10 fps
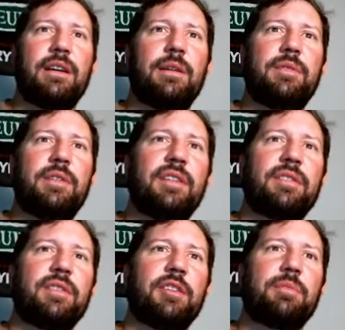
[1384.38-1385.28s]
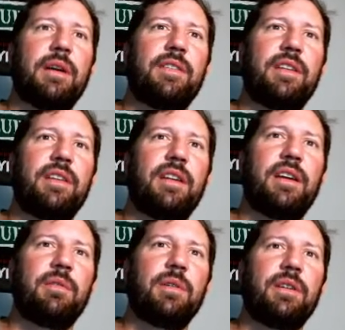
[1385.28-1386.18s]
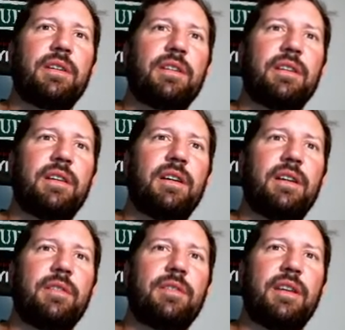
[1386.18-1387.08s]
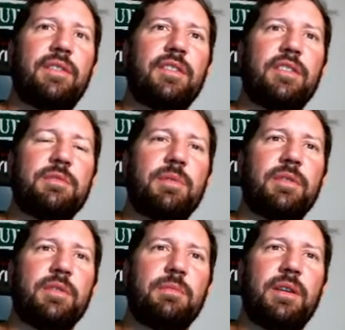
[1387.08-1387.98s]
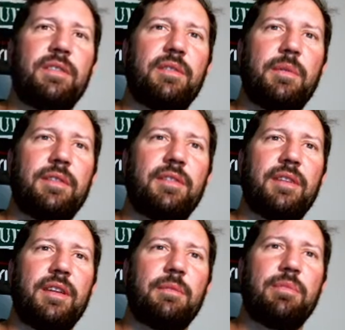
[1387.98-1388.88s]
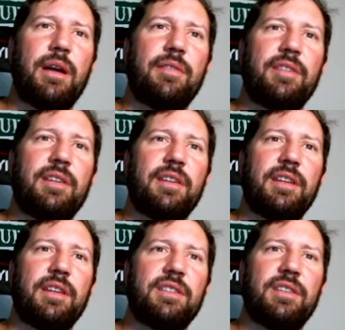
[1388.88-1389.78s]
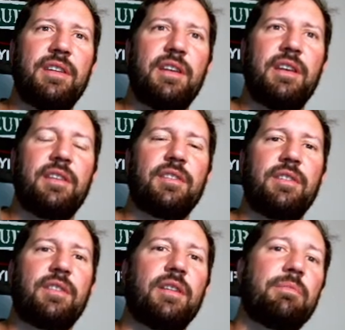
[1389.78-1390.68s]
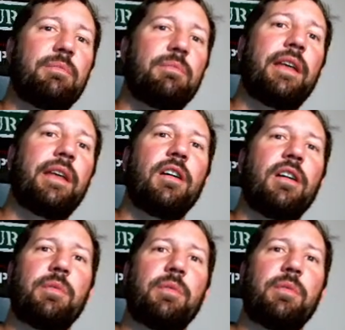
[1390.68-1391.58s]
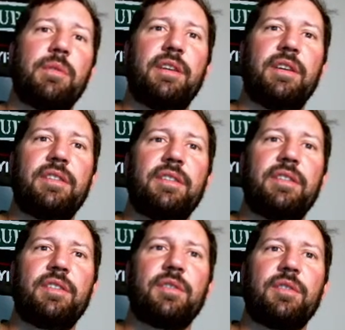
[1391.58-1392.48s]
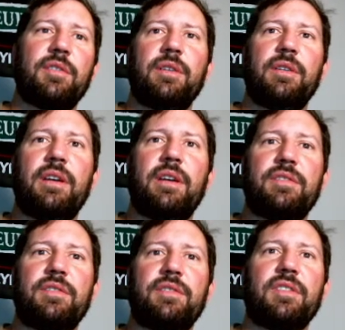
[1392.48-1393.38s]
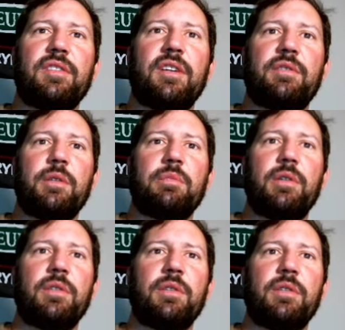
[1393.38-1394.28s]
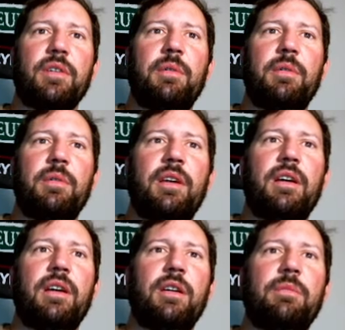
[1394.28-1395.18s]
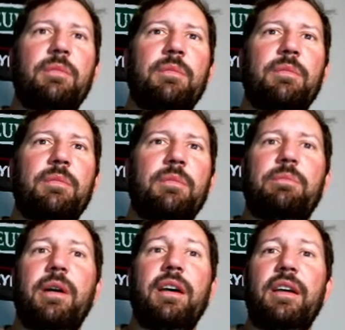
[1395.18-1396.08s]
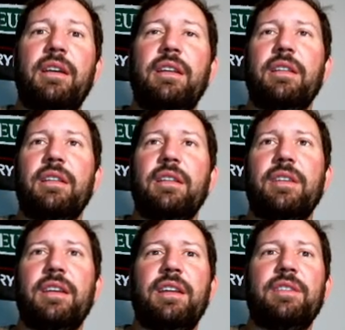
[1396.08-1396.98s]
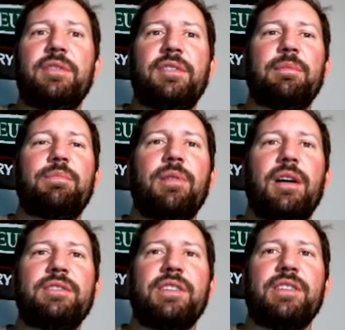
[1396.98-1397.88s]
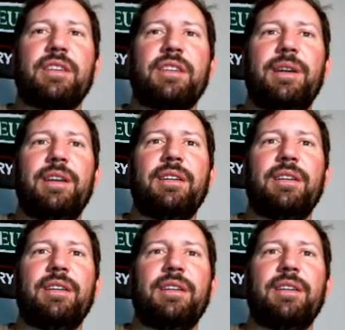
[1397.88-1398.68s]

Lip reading: decentralized private network, safeguard your personal business data, privacy connection. So you can buy the hardware with this as well as just a software program. But it looks like an interesting project, man. I'm